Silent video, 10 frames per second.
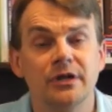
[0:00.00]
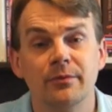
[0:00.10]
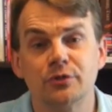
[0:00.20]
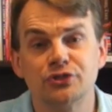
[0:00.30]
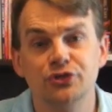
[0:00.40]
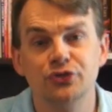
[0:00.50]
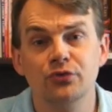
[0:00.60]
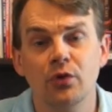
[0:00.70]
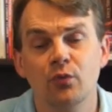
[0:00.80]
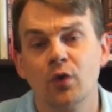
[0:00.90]
Number
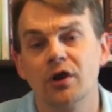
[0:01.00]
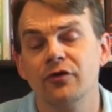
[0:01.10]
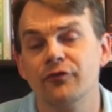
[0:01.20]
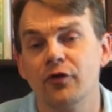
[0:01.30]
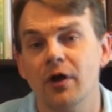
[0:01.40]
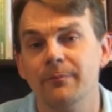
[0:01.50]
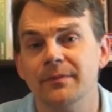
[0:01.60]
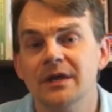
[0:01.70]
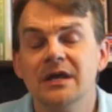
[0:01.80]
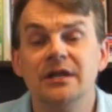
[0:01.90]
two, where you're
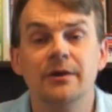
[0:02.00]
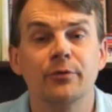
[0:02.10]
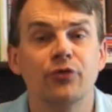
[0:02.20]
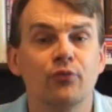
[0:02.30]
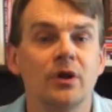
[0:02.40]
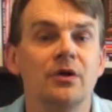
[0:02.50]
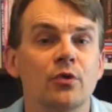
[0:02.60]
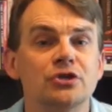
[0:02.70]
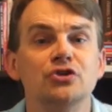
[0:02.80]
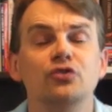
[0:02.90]
from. Number three,
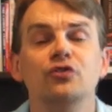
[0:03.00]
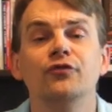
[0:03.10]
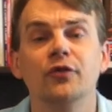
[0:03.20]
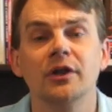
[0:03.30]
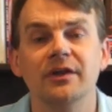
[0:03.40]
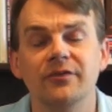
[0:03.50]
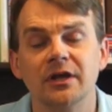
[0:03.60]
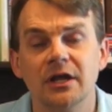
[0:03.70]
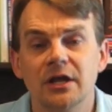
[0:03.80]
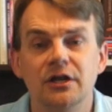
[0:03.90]
what you do for a
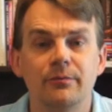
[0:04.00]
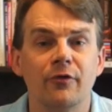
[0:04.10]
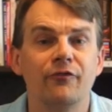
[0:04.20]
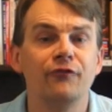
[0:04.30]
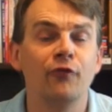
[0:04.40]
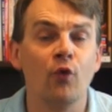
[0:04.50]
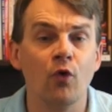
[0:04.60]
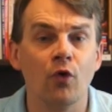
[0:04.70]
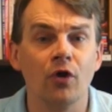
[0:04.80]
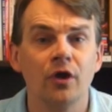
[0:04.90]
living. Number
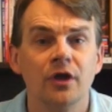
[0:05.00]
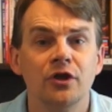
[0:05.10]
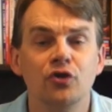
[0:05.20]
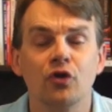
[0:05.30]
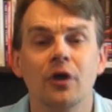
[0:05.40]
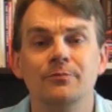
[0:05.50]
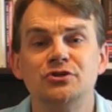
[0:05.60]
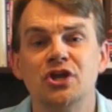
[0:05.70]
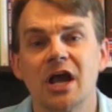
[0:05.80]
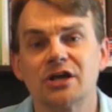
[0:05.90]
four, your
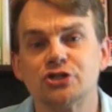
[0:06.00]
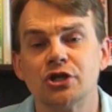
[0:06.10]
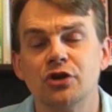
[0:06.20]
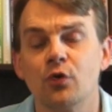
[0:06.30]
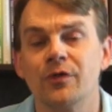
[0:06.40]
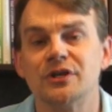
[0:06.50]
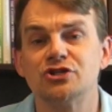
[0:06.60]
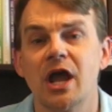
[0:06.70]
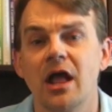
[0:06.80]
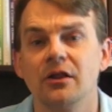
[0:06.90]
objection or the
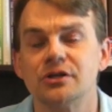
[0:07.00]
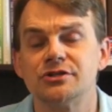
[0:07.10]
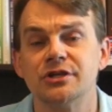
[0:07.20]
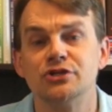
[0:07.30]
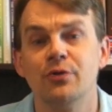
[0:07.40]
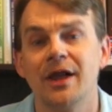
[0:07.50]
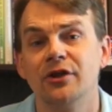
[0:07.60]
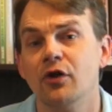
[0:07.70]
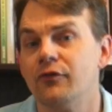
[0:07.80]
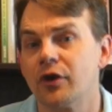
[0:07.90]
challenge that you had
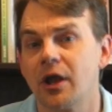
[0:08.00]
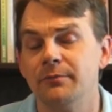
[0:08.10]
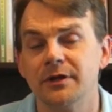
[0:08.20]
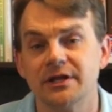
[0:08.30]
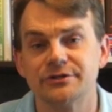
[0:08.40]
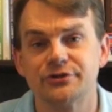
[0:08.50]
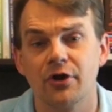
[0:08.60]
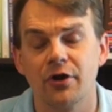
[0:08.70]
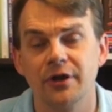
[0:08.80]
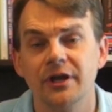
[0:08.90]
to overcome to get
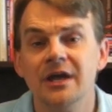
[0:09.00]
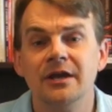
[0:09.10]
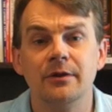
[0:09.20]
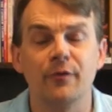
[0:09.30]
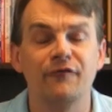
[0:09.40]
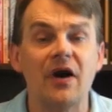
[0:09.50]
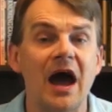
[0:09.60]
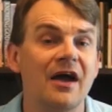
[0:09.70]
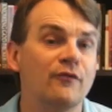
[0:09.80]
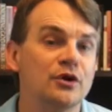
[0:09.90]
started. Number
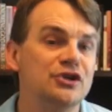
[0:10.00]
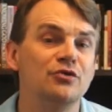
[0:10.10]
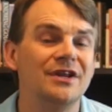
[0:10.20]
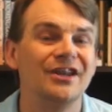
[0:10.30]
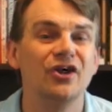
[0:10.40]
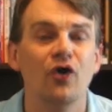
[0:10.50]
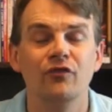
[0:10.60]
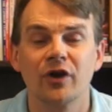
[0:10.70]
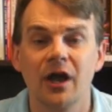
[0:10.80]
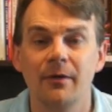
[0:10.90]
five, what you did to
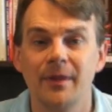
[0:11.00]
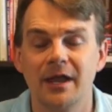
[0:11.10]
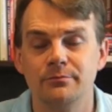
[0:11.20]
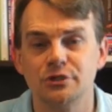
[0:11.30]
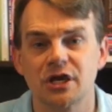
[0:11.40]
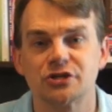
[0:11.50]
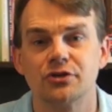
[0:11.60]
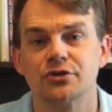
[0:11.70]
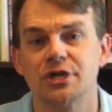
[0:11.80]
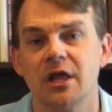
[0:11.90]
overcome that objection
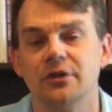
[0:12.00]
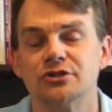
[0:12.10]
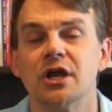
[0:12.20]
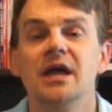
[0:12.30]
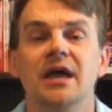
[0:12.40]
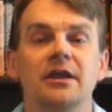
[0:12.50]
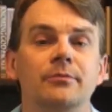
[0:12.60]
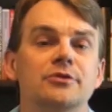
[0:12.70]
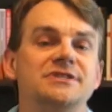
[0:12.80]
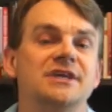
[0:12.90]
or challenge. And
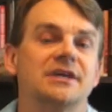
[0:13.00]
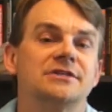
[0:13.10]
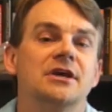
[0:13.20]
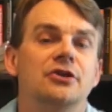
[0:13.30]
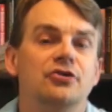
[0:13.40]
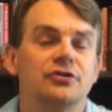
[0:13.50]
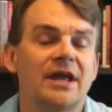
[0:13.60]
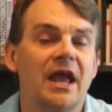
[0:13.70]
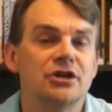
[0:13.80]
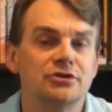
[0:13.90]
number six, your
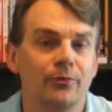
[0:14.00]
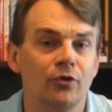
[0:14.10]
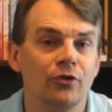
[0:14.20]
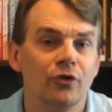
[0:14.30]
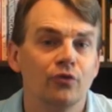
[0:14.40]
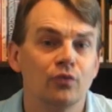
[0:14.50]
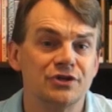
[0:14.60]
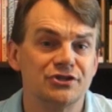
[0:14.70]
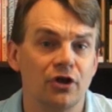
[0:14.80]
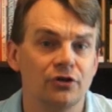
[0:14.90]
tangible
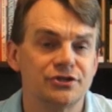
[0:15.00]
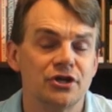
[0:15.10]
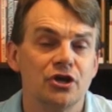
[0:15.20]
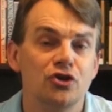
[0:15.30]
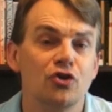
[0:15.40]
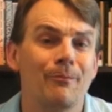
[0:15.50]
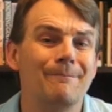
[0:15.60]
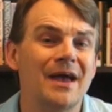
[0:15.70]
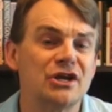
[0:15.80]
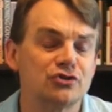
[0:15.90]
results, your
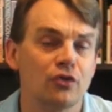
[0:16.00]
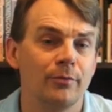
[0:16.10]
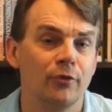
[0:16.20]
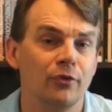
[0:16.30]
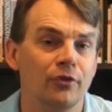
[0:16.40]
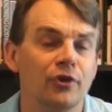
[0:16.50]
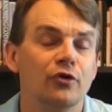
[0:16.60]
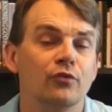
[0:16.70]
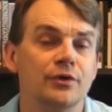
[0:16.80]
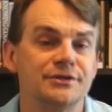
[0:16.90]
measurable
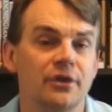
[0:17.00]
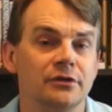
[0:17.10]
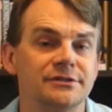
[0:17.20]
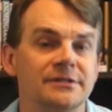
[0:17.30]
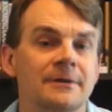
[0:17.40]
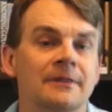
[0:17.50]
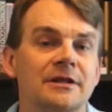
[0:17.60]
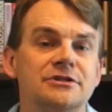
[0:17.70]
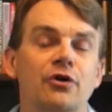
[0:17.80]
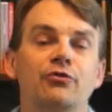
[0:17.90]
results.
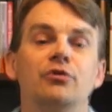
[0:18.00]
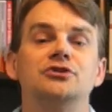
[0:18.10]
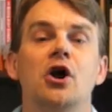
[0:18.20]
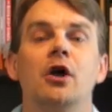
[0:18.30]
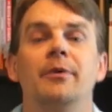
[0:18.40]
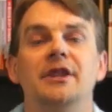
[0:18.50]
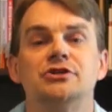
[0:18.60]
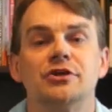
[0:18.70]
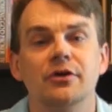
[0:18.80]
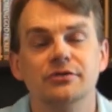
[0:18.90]
Let's go through and talk about
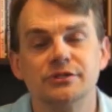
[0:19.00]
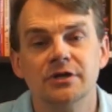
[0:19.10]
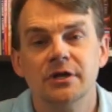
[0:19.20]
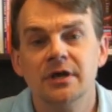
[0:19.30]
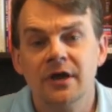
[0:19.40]
each of those.